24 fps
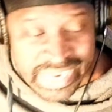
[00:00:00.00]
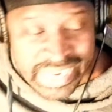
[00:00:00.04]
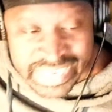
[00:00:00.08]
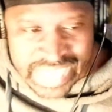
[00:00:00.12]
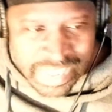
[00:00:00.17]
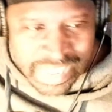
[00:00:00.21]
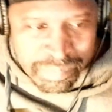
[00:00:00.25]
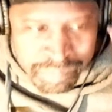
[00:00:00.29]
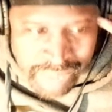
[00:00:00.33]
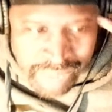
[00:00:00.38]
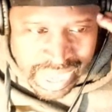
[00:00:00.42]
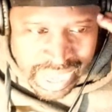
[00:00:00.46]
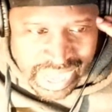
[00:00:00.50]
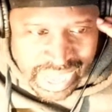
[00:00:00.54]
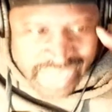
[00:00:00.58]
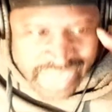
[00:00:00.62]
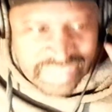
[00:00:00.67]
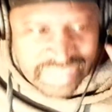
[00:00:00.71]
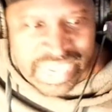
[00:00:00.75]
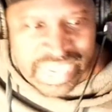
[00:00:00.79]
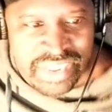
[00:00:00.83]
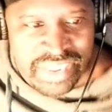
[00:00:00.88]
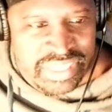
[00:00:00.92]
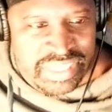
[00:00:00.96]
In their
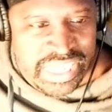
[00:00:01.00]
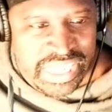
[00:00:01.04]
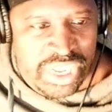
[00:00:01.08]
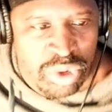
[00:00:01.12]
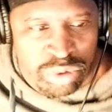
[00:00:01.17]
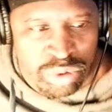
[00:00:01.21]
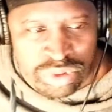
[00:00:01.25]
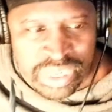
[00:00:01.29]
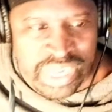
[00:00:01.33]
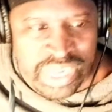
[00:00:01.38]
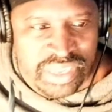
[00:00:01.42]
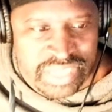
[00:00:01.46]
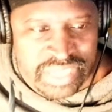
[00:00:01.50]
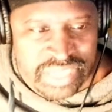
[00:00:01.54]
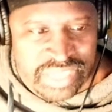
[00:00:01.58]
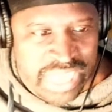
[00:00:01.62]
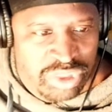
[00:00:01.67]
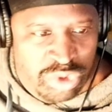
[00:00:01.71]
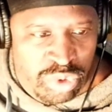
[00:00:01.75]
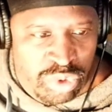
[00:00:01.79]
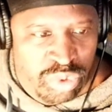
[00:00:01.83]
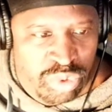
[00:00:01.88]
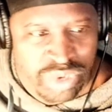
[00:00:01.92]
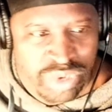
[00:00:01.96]
mind, they still think
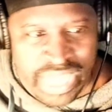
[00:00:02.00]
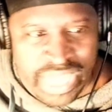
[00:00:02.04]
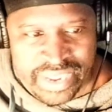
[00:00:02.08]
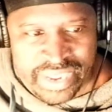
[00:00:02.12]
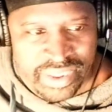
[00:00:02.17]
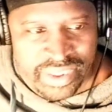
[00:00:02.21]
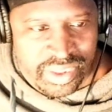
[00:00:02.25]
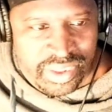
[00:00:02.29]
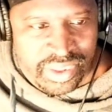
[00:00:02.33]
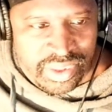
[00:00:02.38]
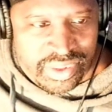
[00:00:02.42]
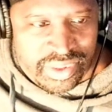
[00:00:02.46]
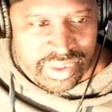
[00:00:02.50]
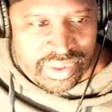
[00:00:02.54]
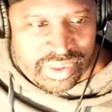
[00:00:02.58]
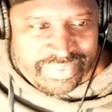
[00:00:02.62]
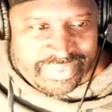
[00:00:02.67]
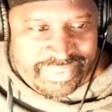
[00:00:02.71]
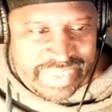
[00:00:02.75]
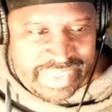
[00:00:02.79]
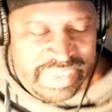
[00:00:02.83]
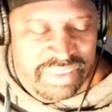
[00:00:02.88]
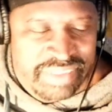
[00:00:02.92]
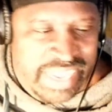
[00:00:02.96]
that dude like
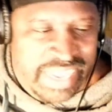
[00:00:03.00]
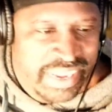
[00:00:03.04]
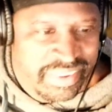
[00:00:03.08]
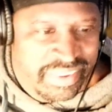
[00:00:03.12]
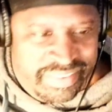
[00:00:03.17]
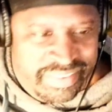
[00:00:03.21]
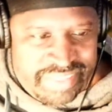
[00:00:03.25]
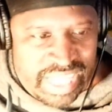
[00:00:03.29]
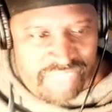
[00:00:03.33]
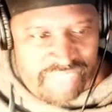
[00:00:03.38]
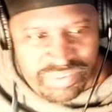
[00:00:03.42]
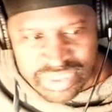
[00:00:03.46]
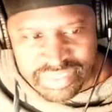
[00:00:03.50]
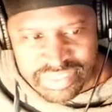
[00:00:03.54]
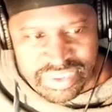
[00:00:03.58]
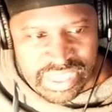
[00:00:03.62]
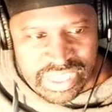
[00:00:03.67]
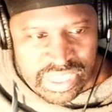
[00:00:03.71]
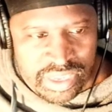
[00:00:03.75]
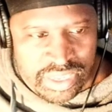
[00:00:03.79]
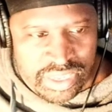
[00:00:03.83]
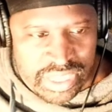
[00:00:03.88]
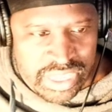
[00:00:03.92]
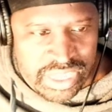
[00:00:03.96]
16,
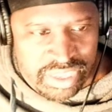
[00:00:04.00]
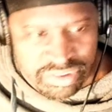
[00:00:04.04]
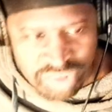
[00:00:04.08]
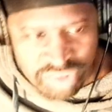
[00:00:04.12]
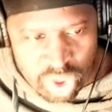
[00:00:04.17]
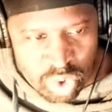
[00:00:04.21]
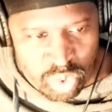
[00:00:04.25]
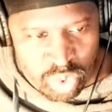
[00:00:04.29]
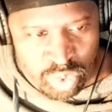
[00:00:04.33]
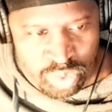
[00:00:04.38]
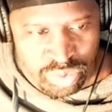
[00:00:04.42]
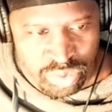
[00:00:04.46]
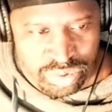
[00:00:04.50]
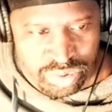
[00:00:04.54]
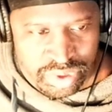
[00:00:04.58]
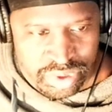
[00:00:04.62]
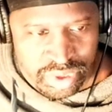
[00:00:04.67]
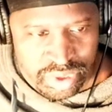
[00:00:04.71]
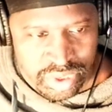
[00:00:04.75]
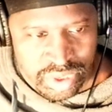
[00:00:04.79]
17 years old,